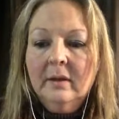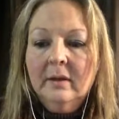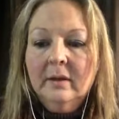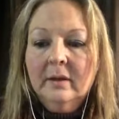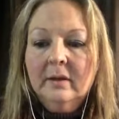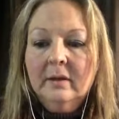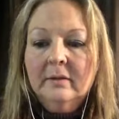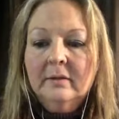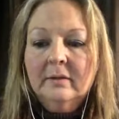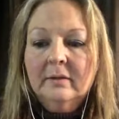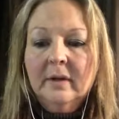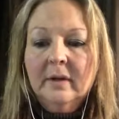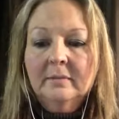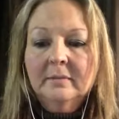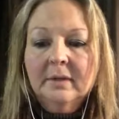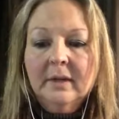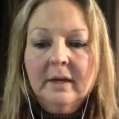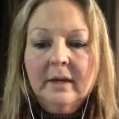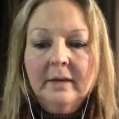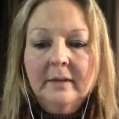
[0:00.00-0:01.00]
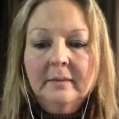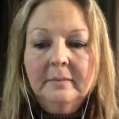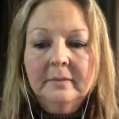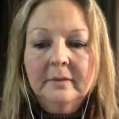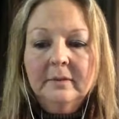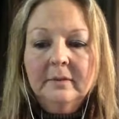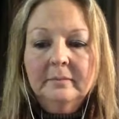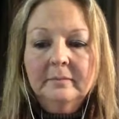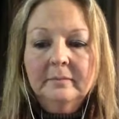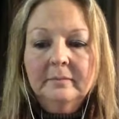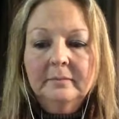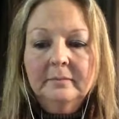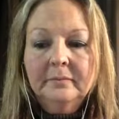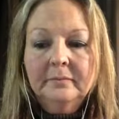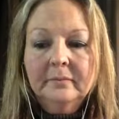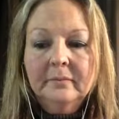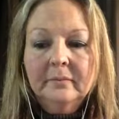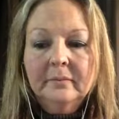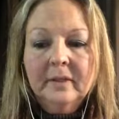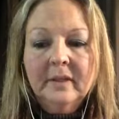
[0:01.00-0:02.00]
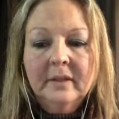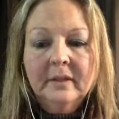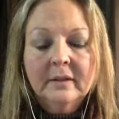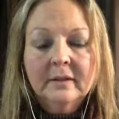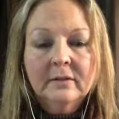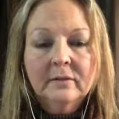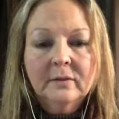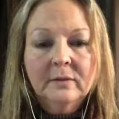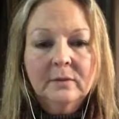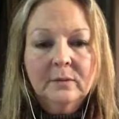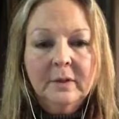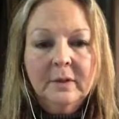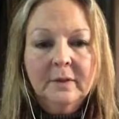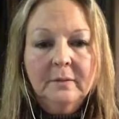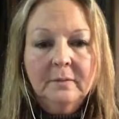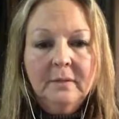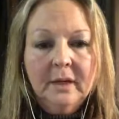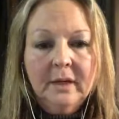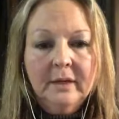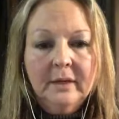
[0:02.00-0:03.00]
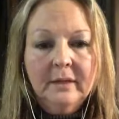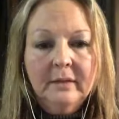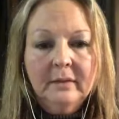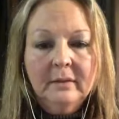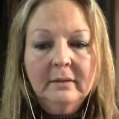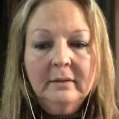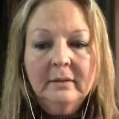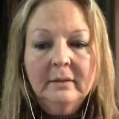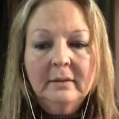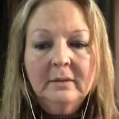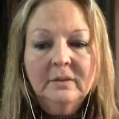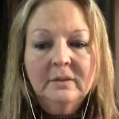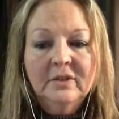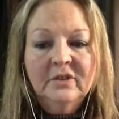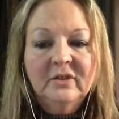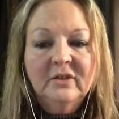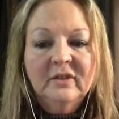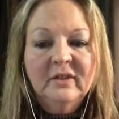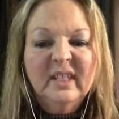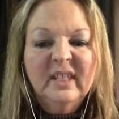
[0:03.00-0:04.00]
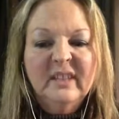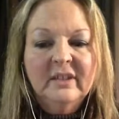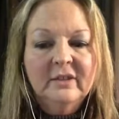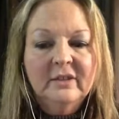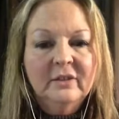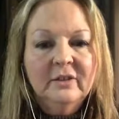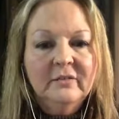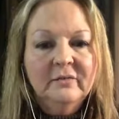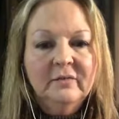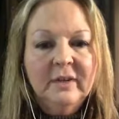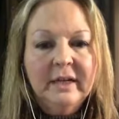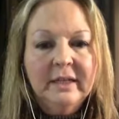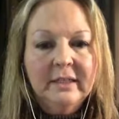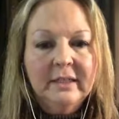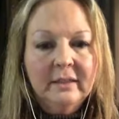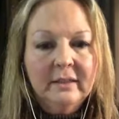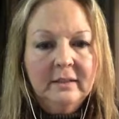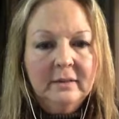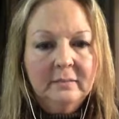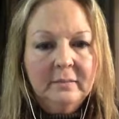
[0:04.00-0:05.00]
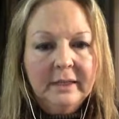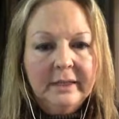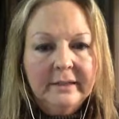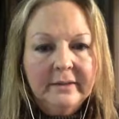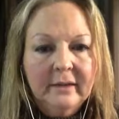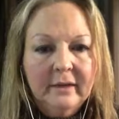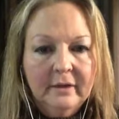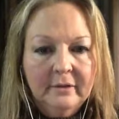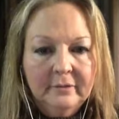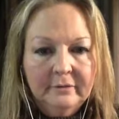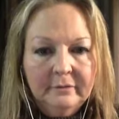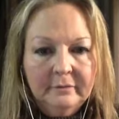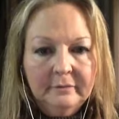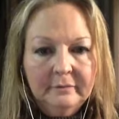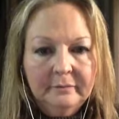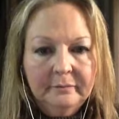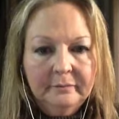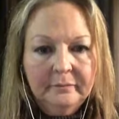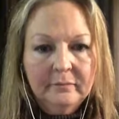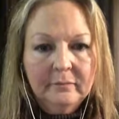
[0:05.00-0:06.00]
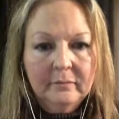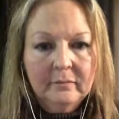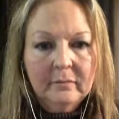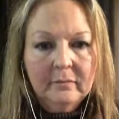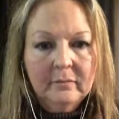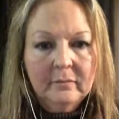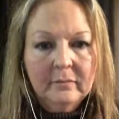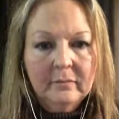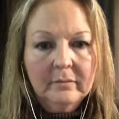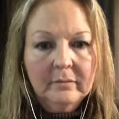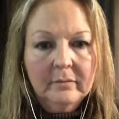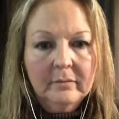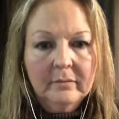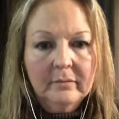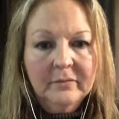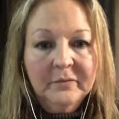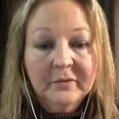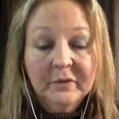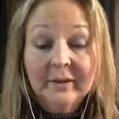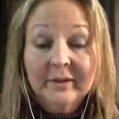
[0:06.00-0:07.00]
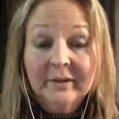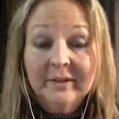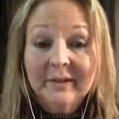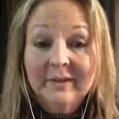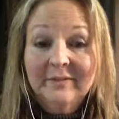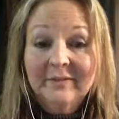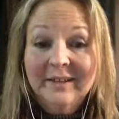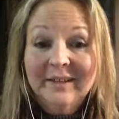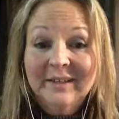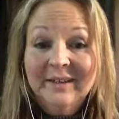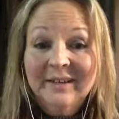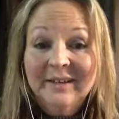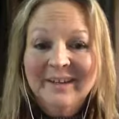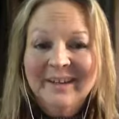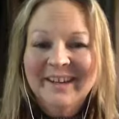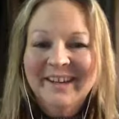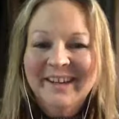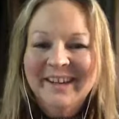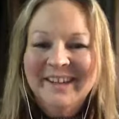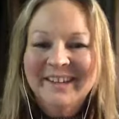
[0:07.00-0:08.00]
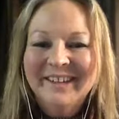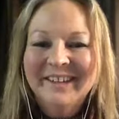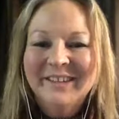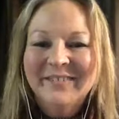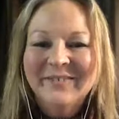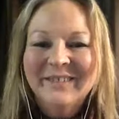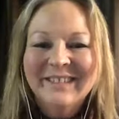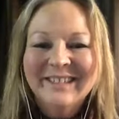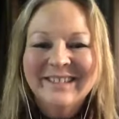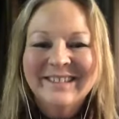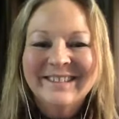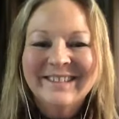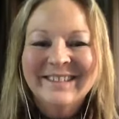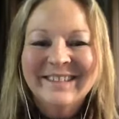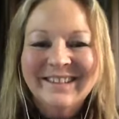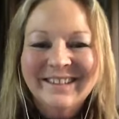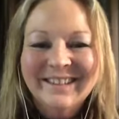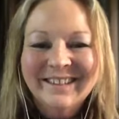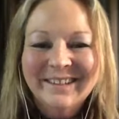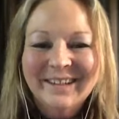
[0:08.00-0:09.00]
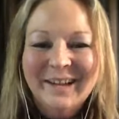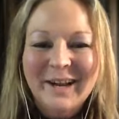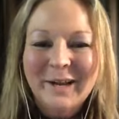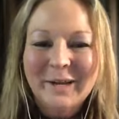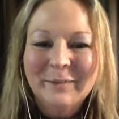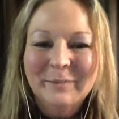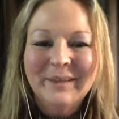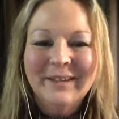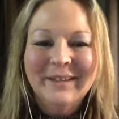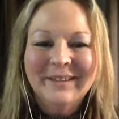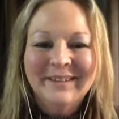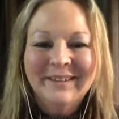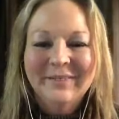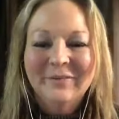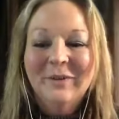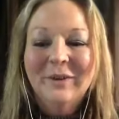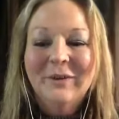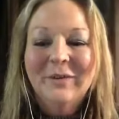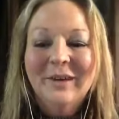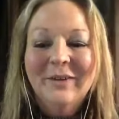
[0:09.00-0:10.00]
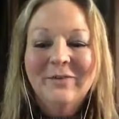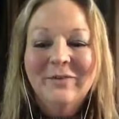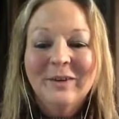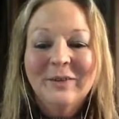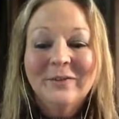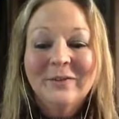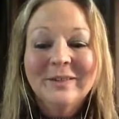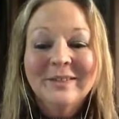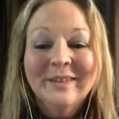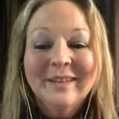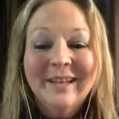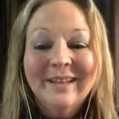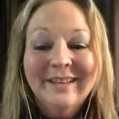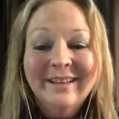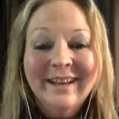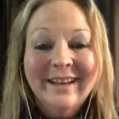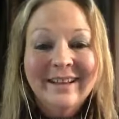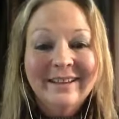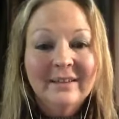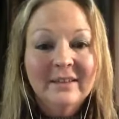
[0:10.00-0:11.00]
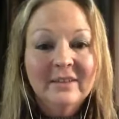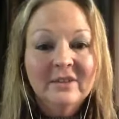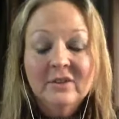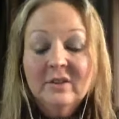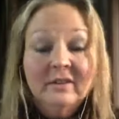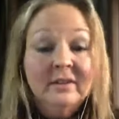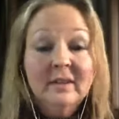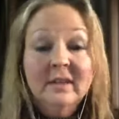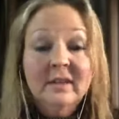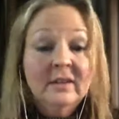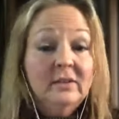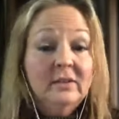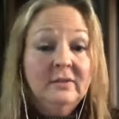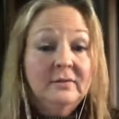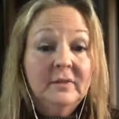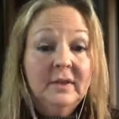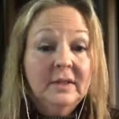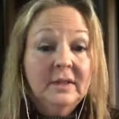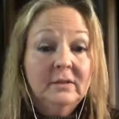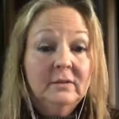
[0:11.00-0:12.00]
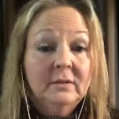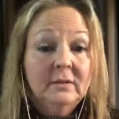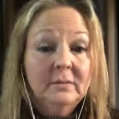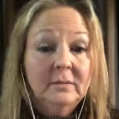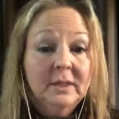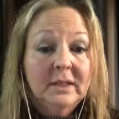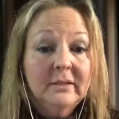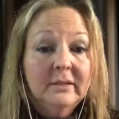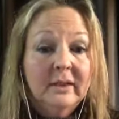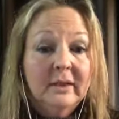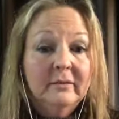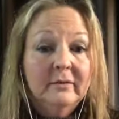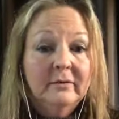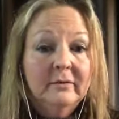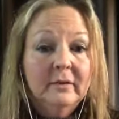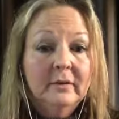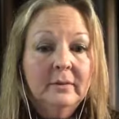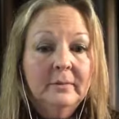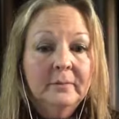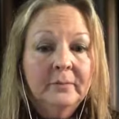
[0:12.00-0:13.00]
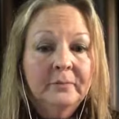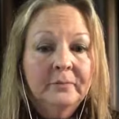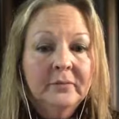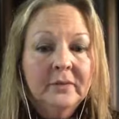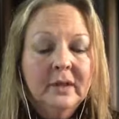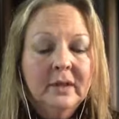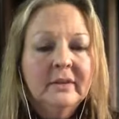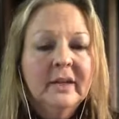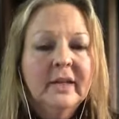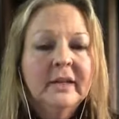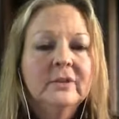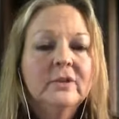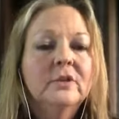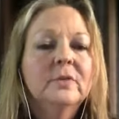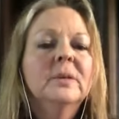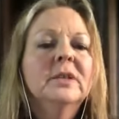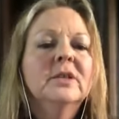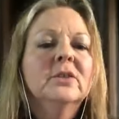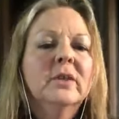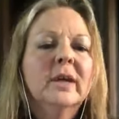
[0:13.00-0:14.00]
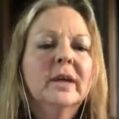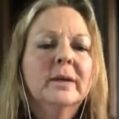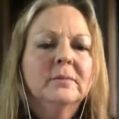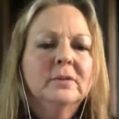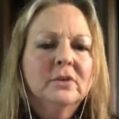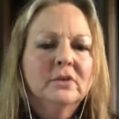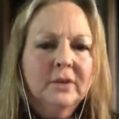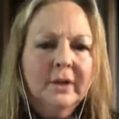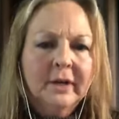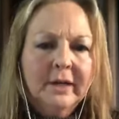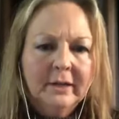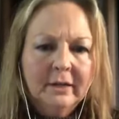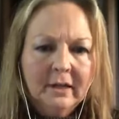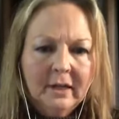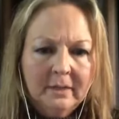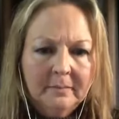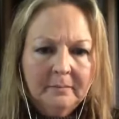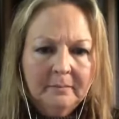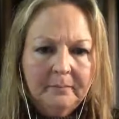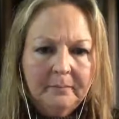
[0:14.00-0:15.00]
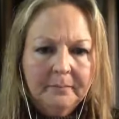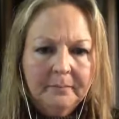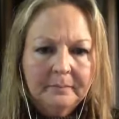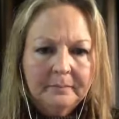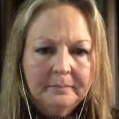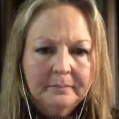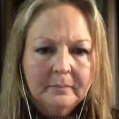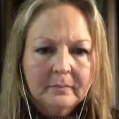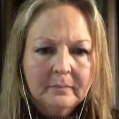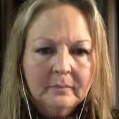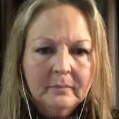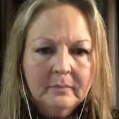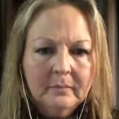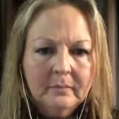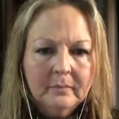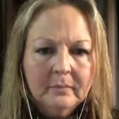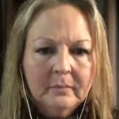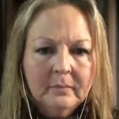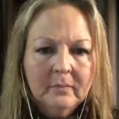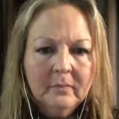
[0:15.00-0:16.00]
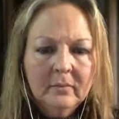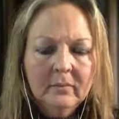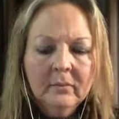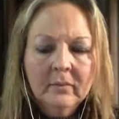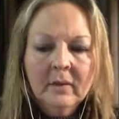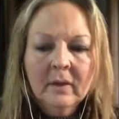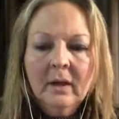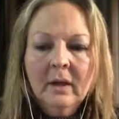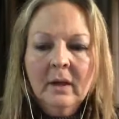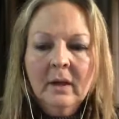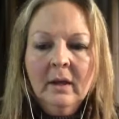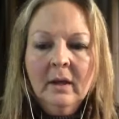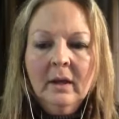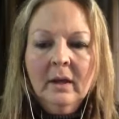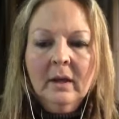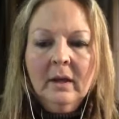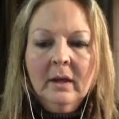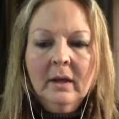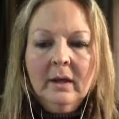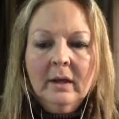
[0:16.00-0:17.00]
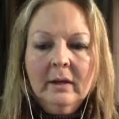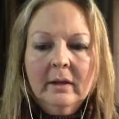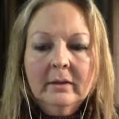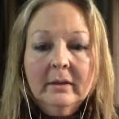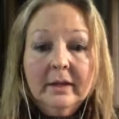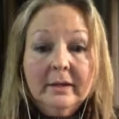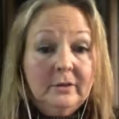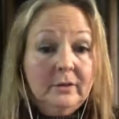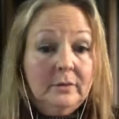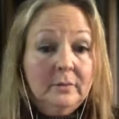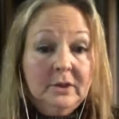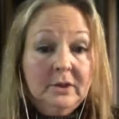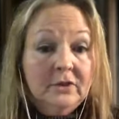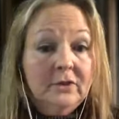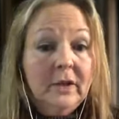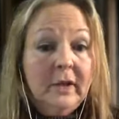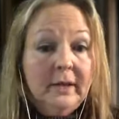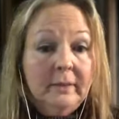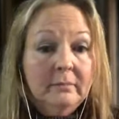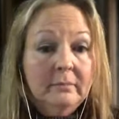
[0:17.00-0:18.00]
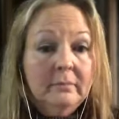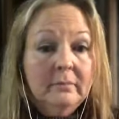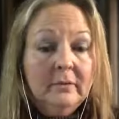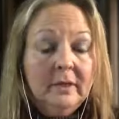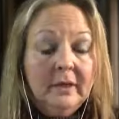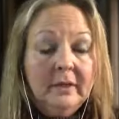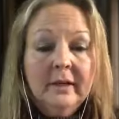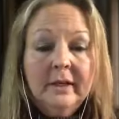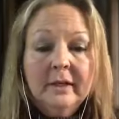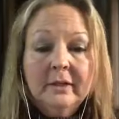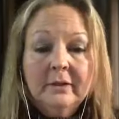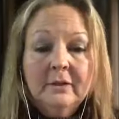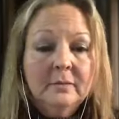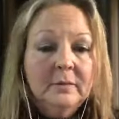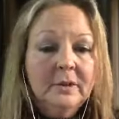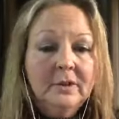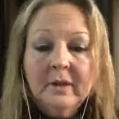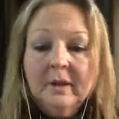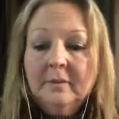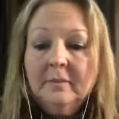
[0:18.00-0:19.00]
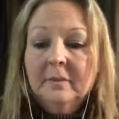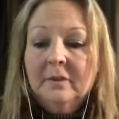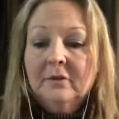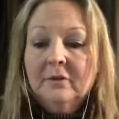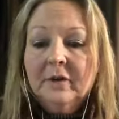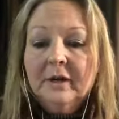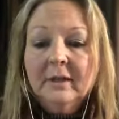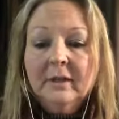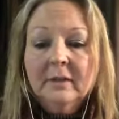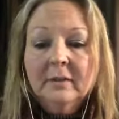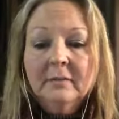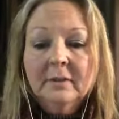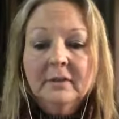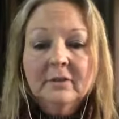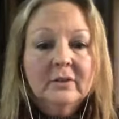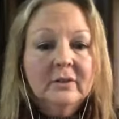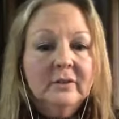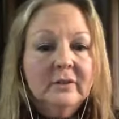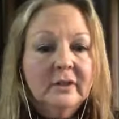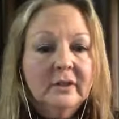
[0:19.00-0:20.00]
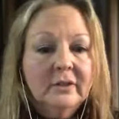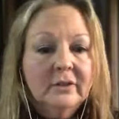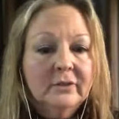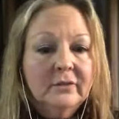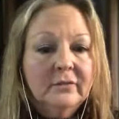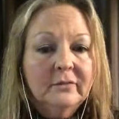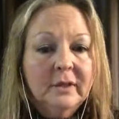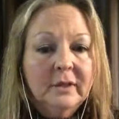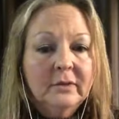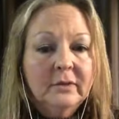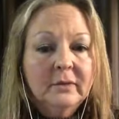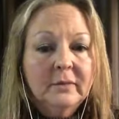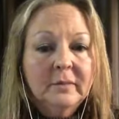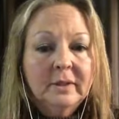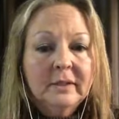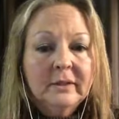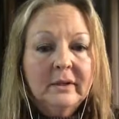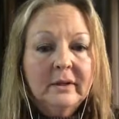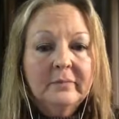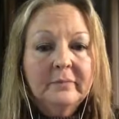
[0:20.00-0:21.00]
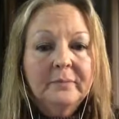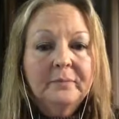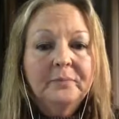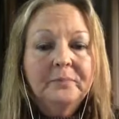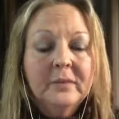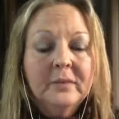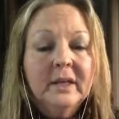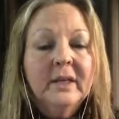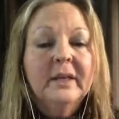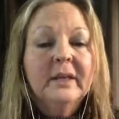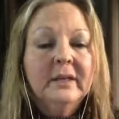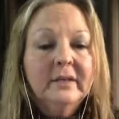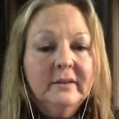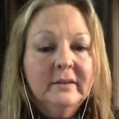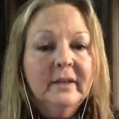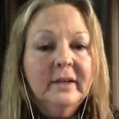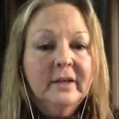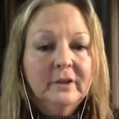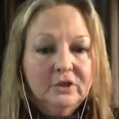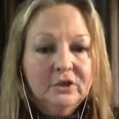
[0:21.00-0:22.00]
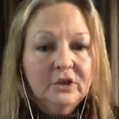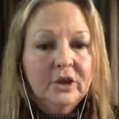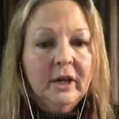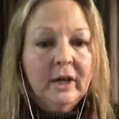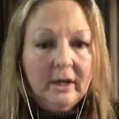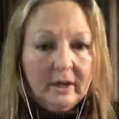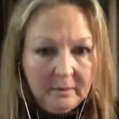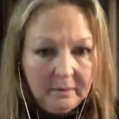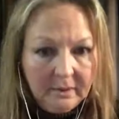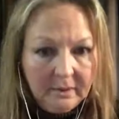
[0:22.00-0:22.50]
sometimes, and this was one of mine, it was just easier if I did it myself. So I'd love to hear, I'd love to see the like button if you have ever said that. It's just easier if I do it myself. It takes too much time to train them. It takes too much time, right? It takes too much time to train them. It's just easier if I do it myself. It is their job,